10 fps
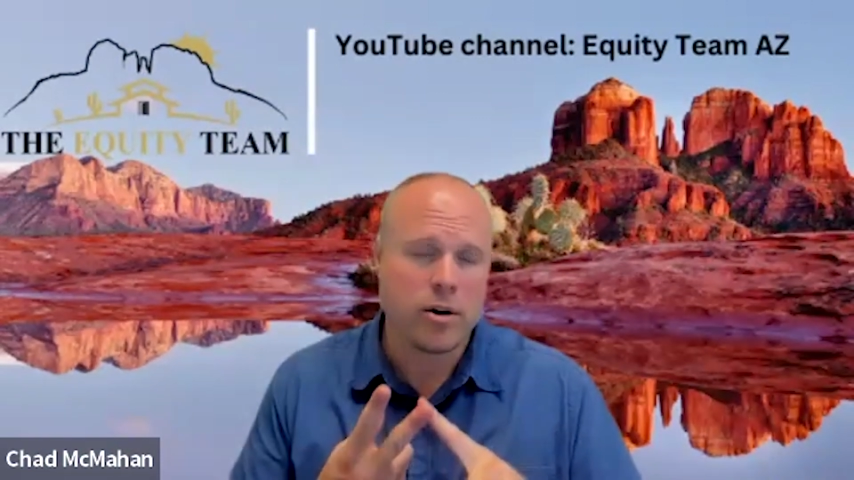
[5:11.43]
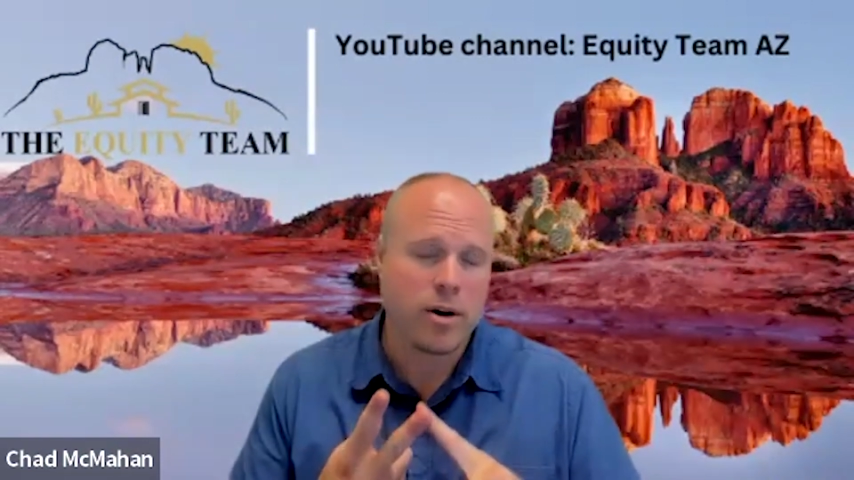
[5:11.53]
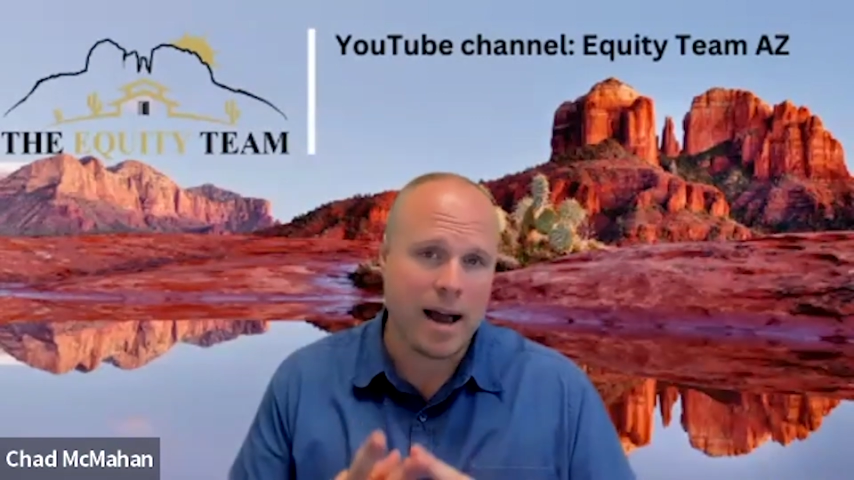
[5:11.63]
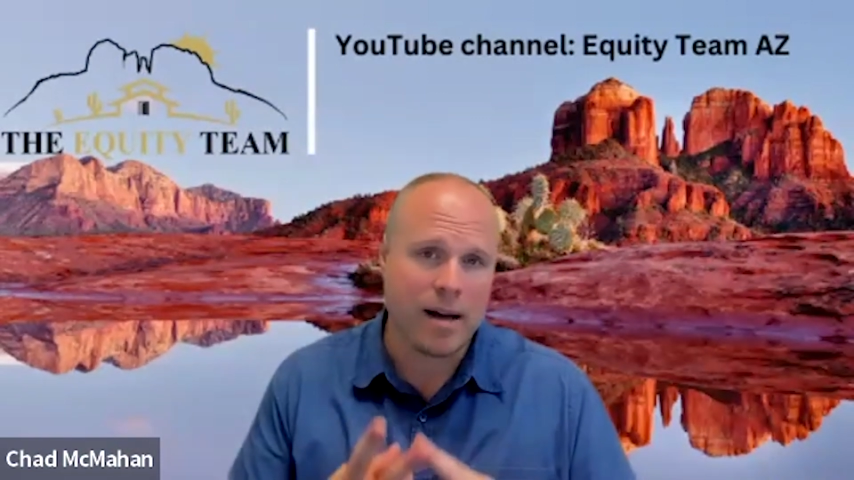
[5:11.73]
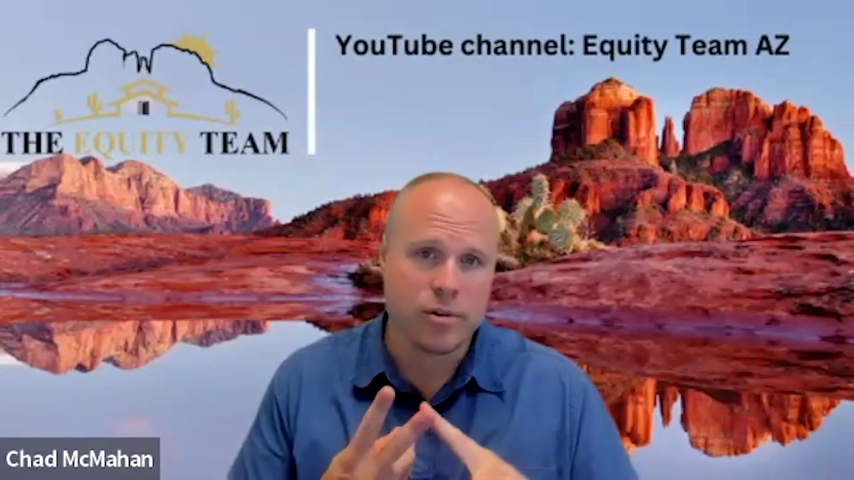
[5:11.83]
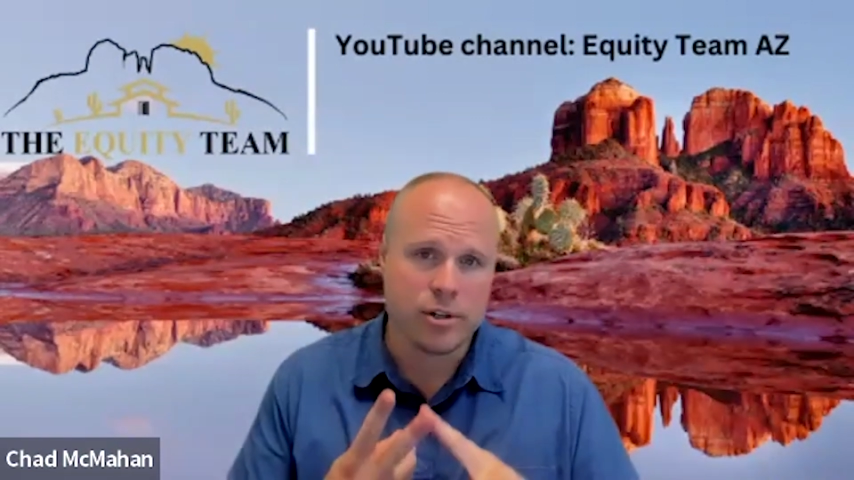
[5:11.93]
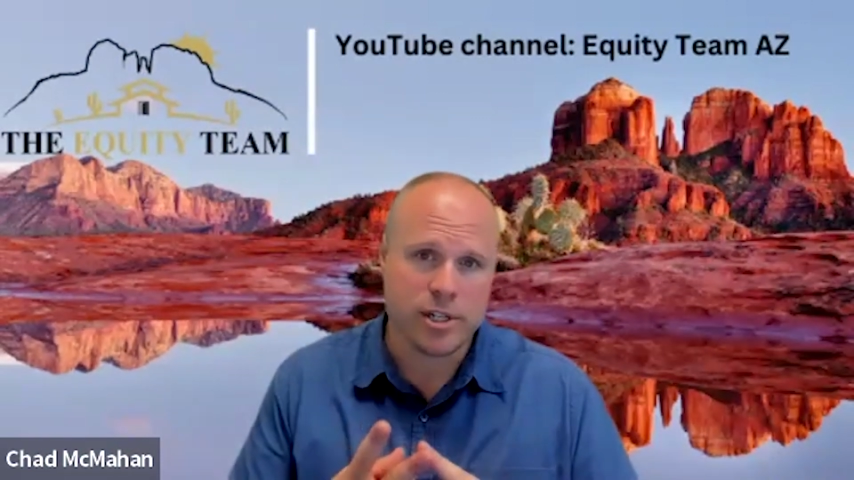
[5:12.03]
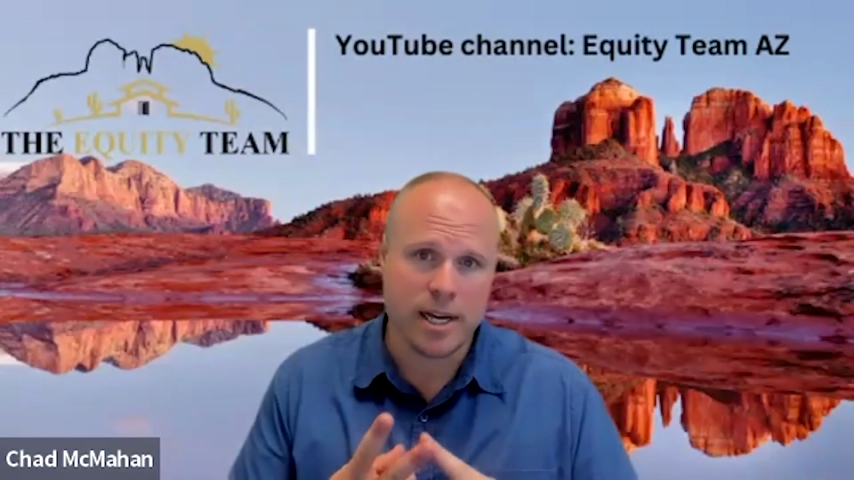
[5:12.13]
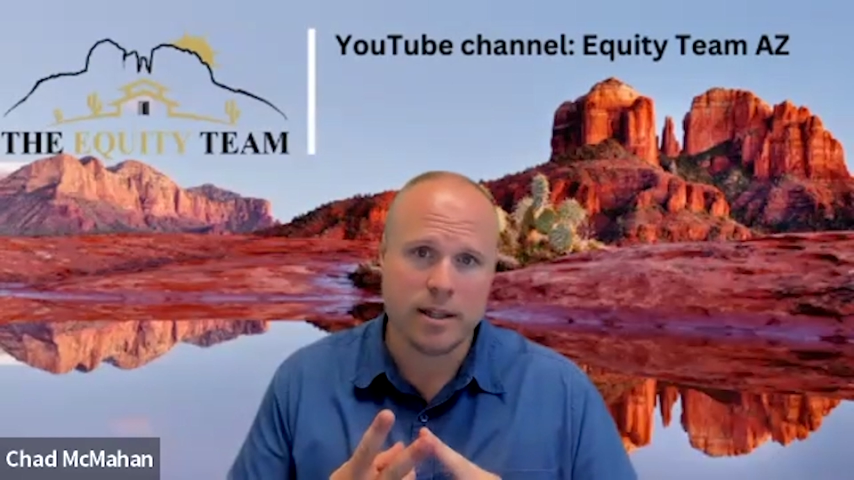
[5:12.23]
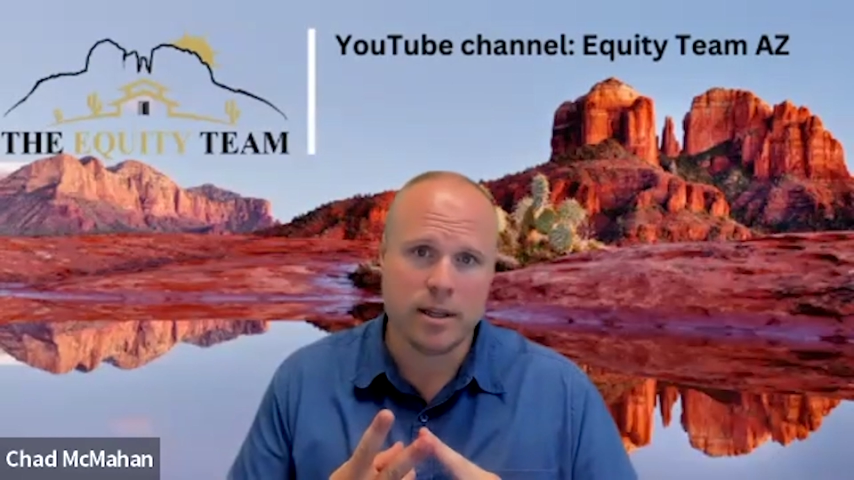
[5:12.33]
your average
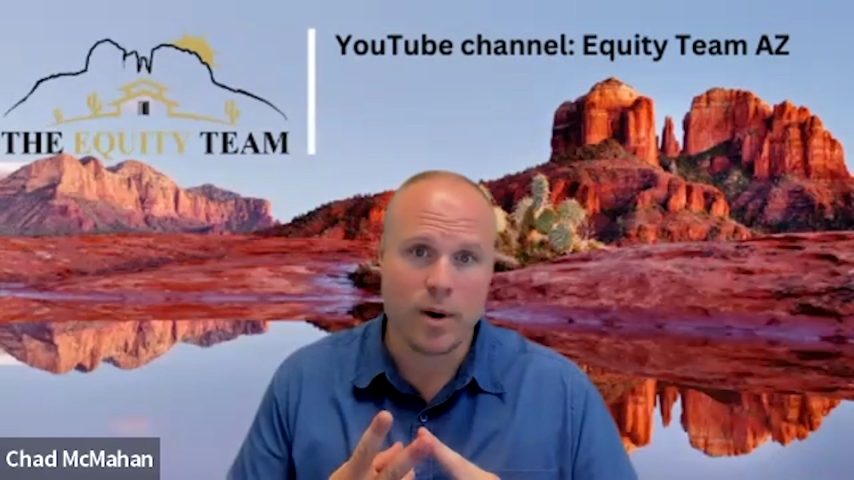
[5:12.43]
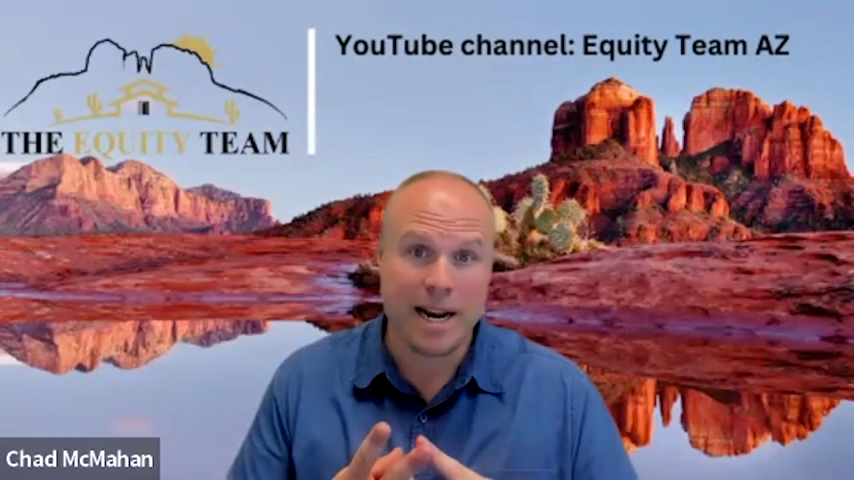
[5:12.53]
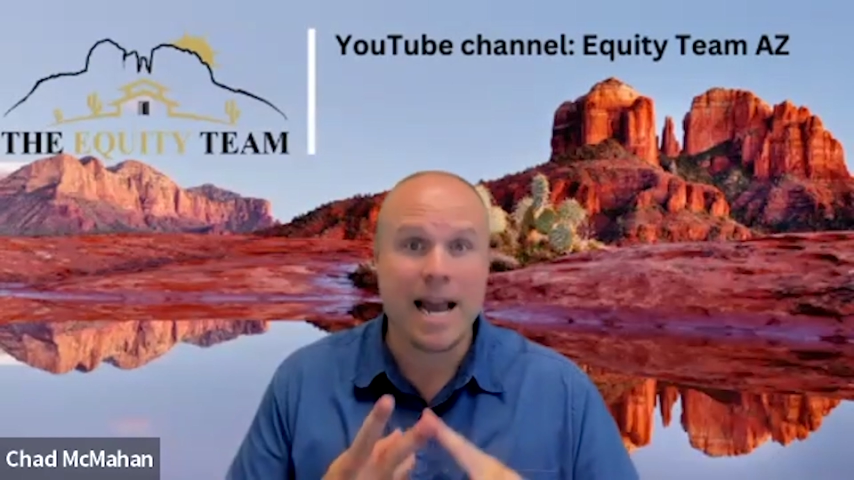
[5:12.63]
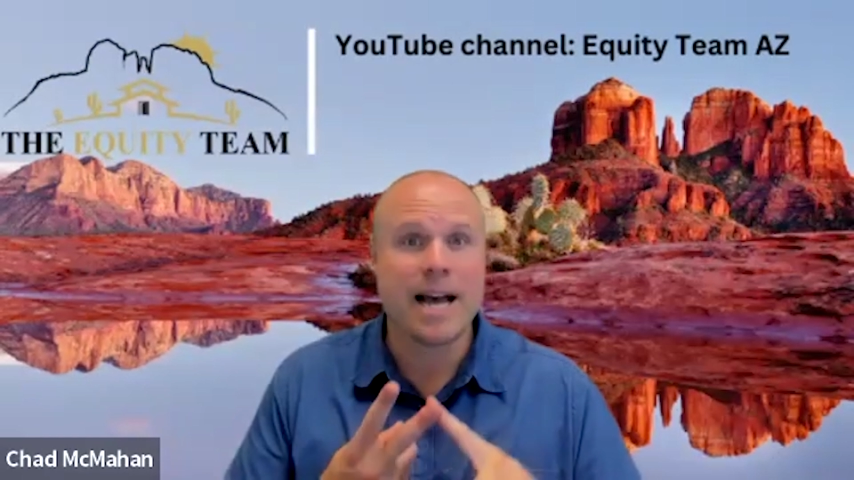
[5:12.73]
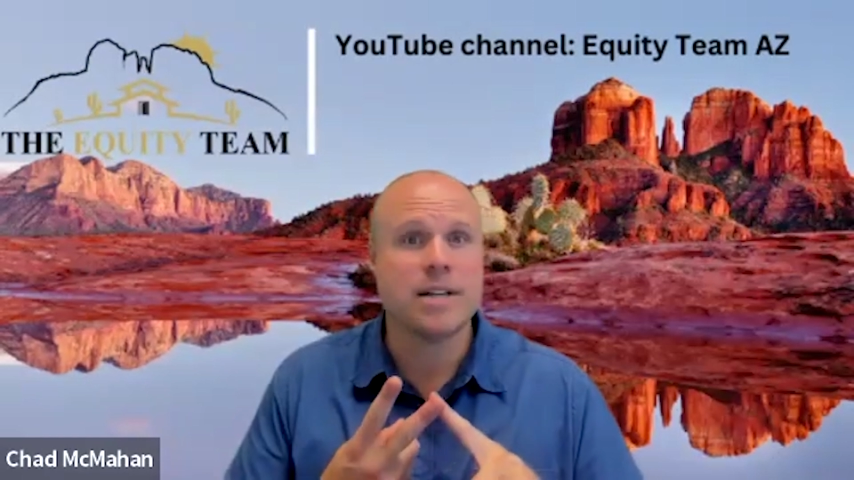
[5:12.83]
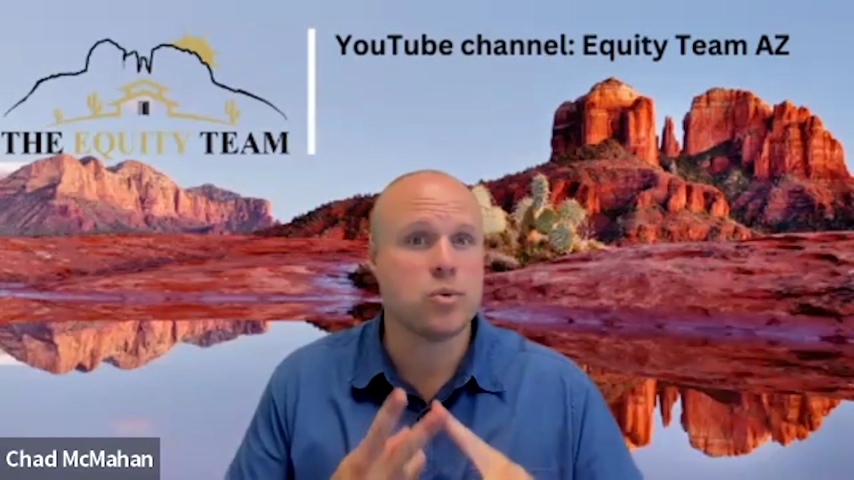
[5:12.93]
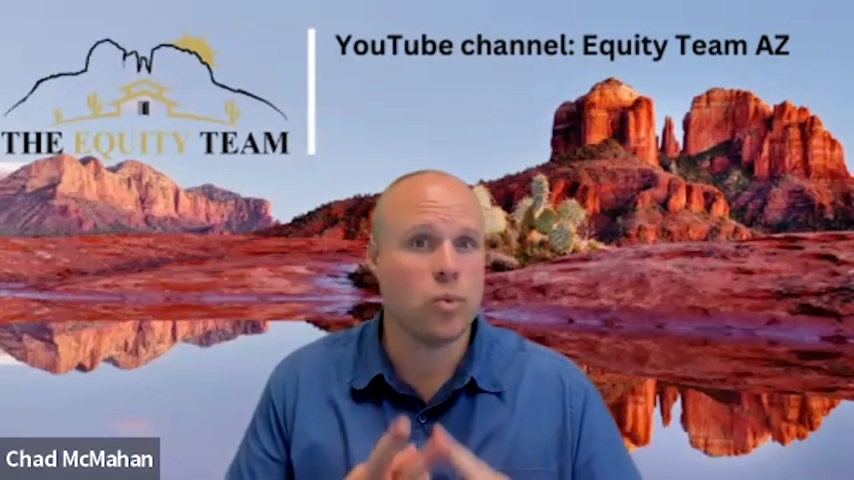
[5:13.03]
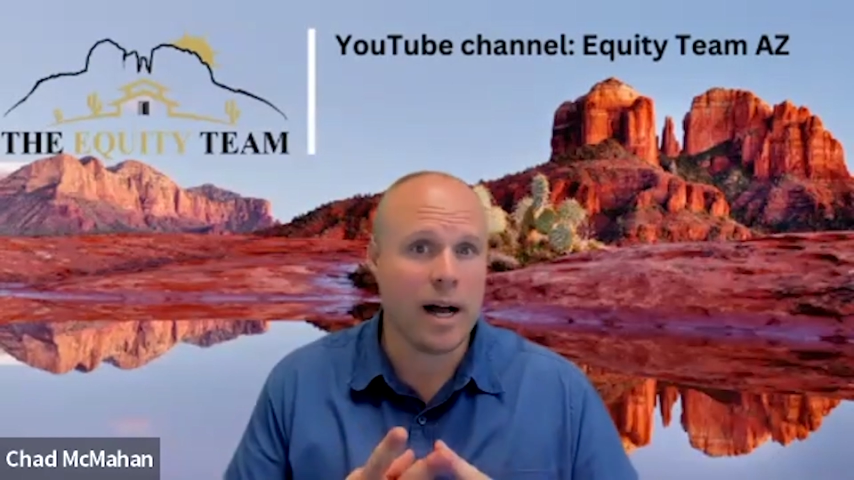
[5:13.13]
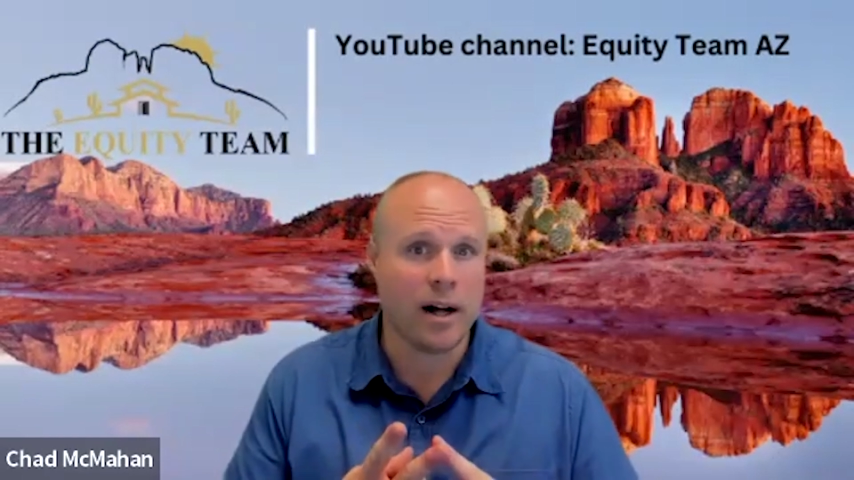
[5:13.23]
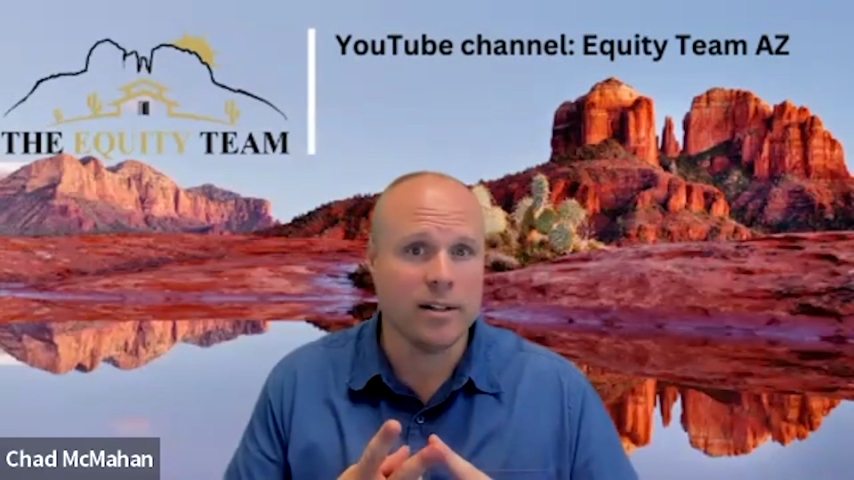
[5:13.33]
daily rate, as
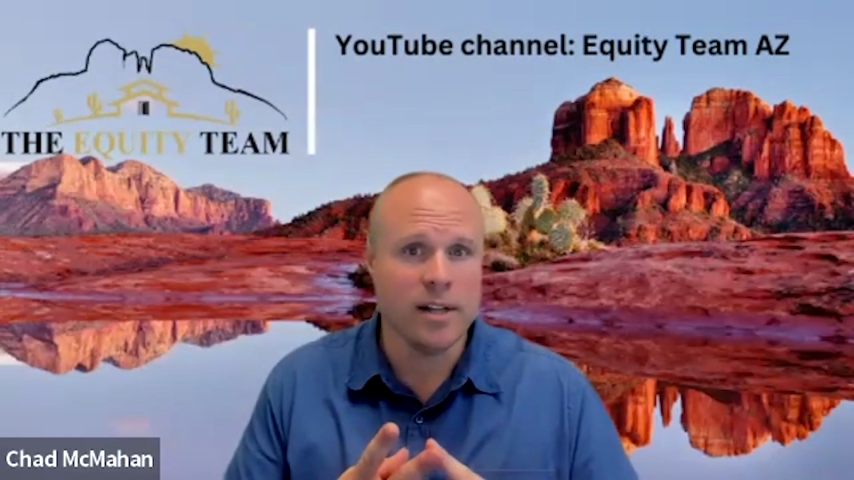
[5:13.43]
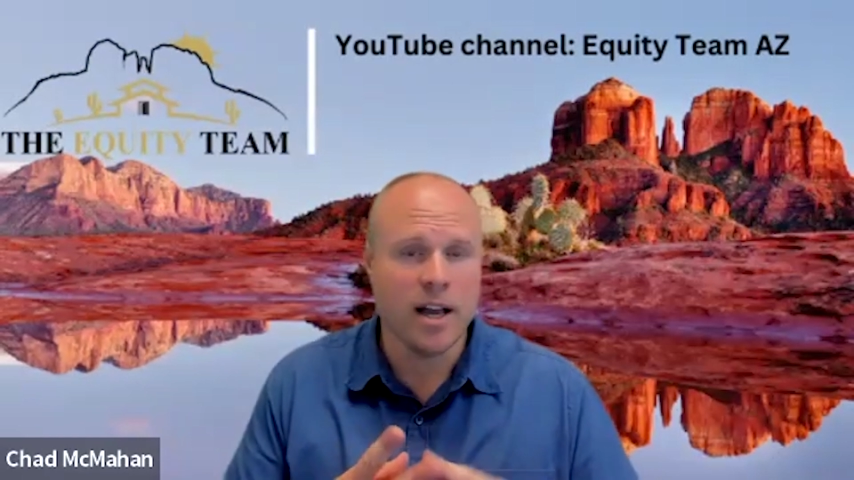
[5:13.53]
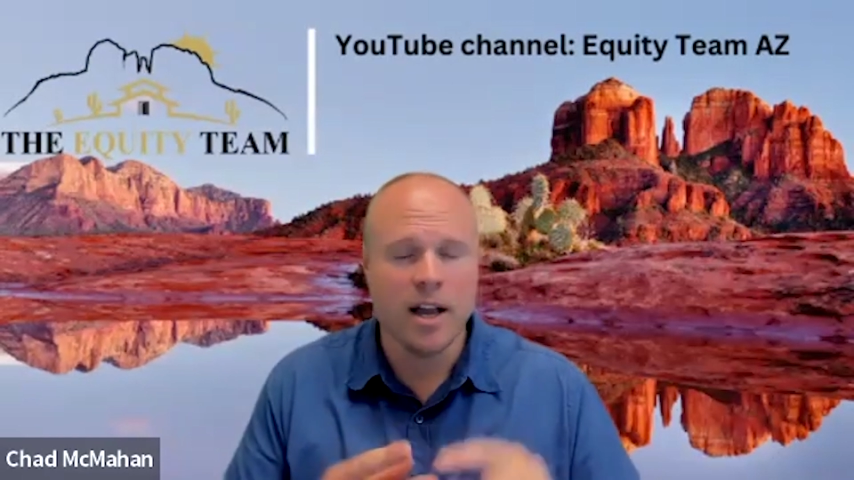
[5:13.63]
well.